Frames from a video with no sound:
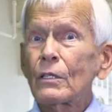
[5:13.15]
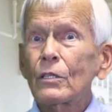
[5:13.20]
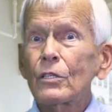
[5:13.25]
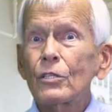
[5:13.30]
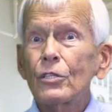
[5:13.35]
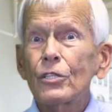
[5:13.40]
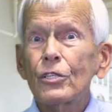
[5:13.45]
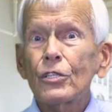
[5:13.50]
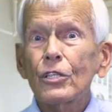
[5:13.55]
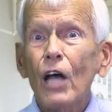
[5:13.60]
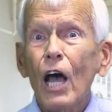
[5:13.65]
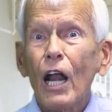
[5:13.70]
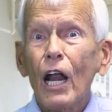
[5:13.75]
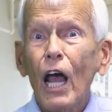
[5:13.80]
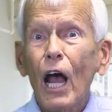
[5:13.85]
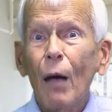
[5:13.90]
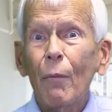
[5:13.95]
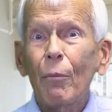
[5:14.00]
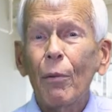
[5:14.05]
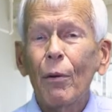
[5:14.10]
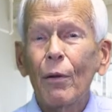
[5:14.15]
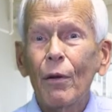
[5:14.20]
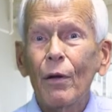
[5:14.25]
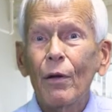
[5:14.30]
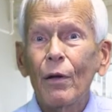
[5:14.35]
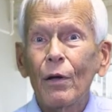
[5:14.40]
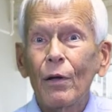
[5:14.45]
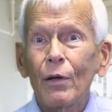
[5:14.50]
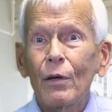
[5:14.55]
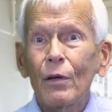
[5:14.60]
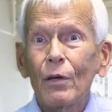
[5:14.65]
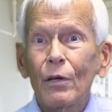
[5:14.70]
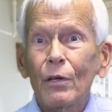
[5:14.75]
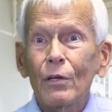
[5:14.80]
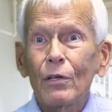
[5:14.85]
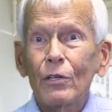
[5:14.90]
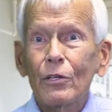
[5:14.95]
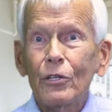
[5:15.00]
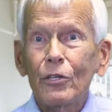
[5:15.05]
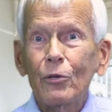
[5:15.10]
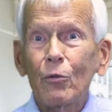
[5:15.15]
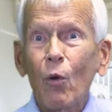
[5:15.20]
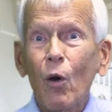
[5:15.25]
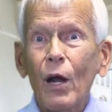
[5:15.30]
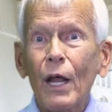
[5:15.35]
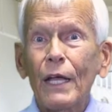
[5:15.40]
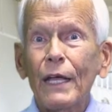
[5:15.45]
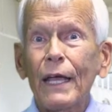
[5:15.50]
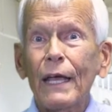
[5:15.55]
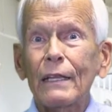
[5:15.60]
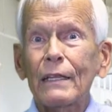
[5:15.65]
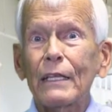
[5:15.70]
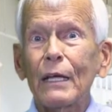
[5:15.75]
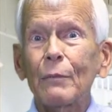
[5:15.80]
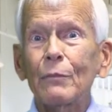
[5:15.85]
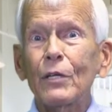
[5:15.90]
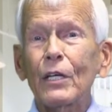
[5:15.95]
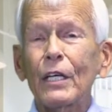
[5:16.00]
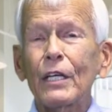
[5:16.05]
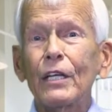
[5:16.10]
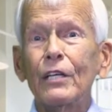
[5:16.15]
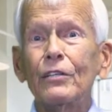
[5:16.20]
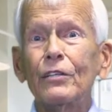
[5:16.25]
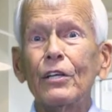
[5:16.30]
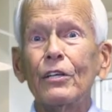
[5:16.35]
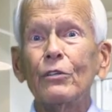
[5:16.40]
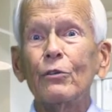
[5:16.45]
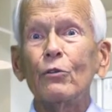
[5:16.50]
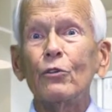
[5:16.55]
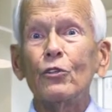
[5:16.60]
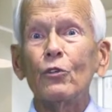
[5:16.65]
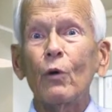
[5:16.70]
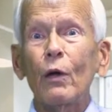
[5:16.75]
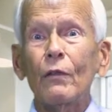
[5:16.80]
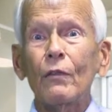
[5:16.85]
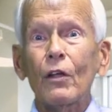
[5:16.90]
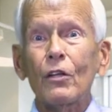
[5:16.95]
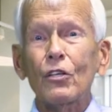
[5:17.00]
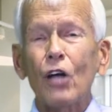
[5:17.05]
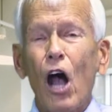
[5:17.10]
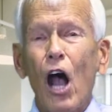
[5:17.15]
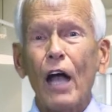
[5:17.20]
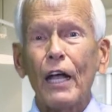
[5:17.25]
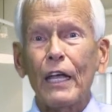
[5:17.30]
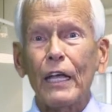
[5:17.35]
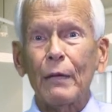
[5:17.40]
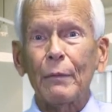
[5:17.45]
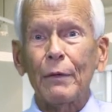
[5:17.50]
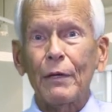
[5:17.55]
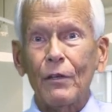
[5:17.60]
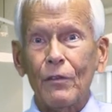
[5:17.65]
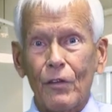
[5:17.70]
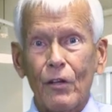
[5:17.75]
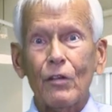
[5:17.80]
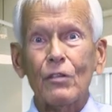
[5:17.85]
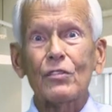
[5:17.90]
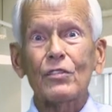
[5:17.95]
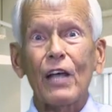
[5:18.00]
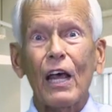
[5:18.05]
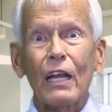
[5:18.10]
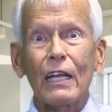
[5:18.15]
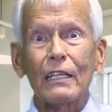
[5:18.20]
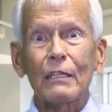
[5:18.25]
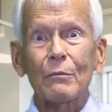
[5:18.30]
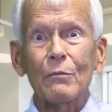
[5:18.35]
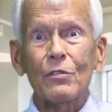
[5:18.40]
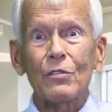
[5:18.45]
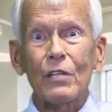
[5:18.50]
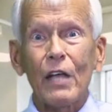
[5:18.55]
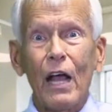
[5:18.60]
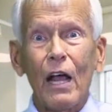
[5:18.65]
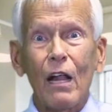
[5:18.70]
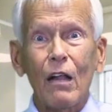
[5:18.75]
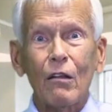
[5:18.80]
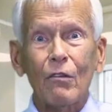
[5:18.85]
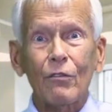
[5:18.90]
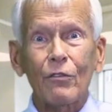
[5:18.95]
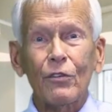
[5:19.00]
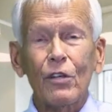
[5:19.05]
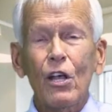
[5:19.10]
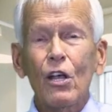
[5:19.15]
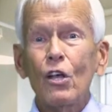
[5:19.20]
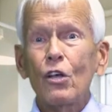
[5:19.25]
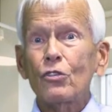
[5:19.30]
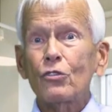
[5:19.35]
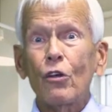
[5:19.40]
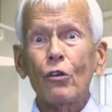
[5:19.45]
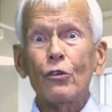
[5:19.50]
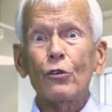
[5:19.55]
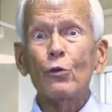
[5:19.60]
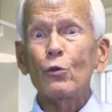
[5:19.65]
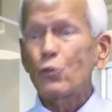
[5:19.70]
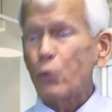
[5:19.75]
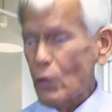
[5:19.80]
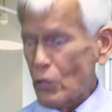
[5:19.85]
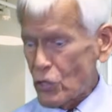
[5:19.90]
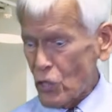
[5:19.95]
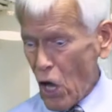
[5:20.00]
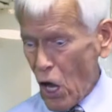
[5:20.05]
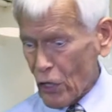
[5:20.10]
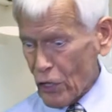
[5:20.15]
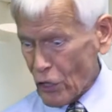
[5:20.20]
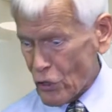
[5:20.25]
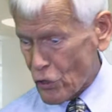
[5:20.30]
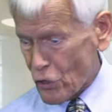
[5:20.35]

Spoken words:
shut up. You want to get them to continue doing the talking because they're selling themselves. So you use what is called a